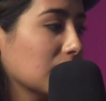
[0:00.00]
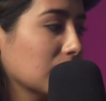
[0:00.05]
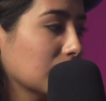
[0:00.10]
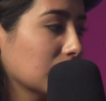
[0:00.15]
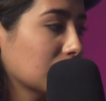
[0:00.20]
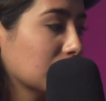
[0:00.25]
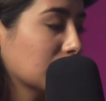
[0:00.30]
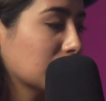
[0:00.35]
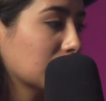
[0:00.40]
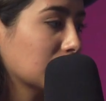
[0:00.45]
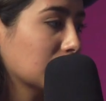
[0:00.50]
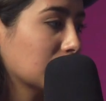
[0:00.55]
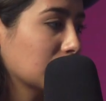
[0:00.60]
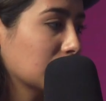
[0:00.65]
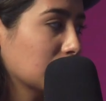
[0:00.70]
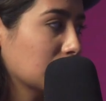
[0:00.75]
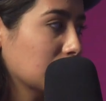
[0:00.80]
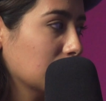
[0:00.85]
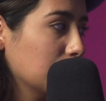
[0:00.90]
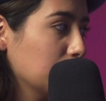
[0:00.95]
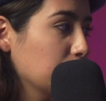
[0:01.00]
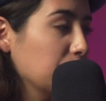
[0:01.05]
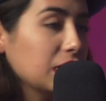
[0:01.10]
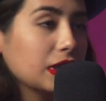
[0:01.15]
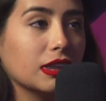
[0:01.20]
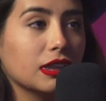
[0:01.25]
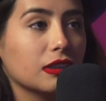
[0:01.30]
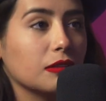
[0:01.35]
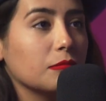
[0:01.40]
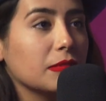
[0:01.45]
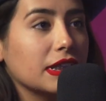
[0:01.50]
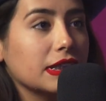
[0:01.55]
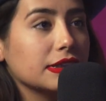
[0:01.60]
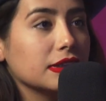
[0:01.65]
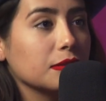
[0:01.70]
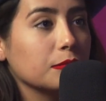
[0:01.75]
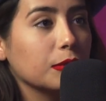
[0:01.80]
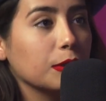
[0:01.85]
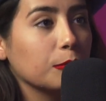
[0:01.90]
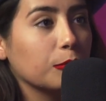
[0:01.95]
it's meeting
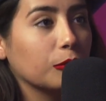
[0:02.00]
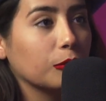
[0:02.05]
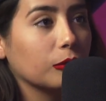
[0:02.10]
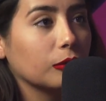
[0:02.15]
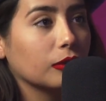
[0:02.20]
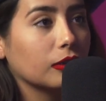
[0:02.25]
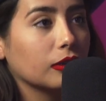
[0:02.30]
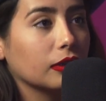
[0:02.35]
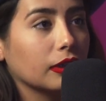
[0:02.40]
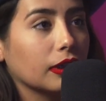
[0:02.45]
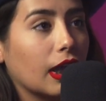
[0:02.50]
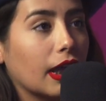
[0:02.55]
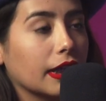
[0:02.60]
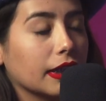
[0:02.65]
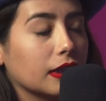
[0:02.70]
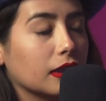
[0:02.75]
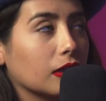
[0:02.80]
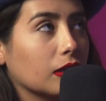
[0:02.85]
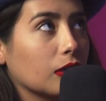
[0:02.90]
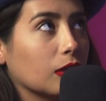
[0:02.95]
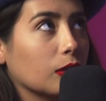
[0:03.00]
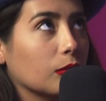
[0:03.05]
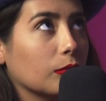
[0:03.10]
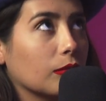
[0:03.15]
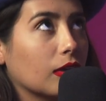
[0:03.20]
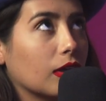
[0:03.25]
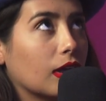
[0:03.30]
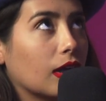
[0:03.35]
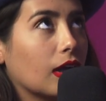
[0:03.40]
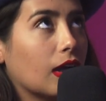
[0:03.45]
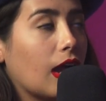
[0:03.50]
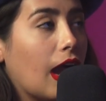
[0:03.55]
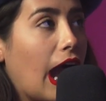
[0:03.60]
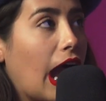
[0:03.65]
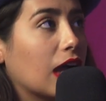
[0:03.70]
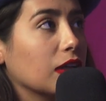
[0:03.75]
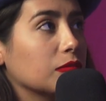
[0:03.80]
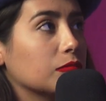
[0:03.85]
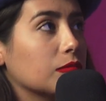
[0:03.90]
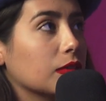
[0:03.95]
amazing people. Like,
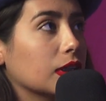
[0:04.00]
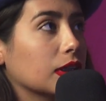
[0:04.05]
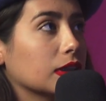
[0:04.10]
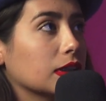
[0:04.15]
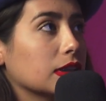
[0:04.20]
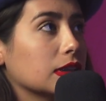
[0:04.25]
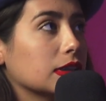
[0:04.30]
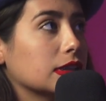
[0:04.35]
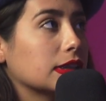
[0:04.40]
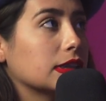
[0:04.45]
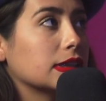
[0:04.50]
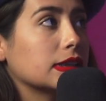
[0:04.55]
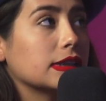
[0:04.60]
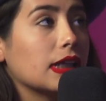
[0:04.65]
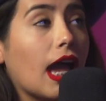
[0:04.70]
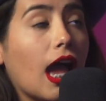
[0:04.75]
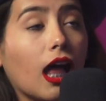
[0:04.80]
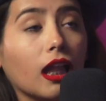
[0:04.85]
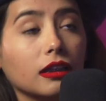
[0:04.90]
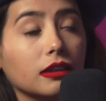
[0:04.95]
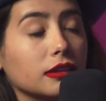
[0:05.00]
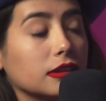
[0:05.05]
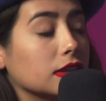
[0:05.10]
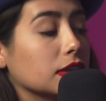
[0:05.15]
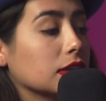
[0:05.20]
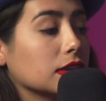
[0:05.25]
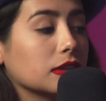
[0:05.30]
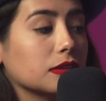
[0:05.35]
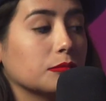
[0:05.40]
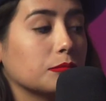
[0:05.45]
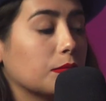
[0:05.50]
I've met talented